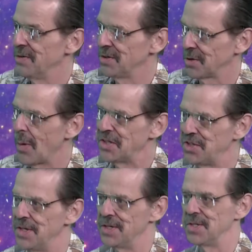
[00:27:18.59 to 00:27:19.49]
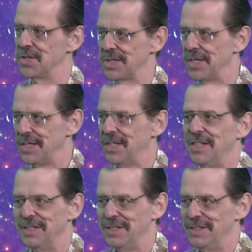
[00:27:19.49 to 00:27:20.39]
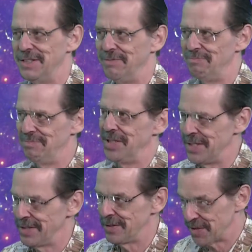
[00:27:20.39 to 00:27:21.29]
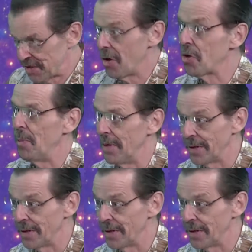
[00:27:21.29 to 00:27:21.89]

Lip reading: The question is, it's still ultimately,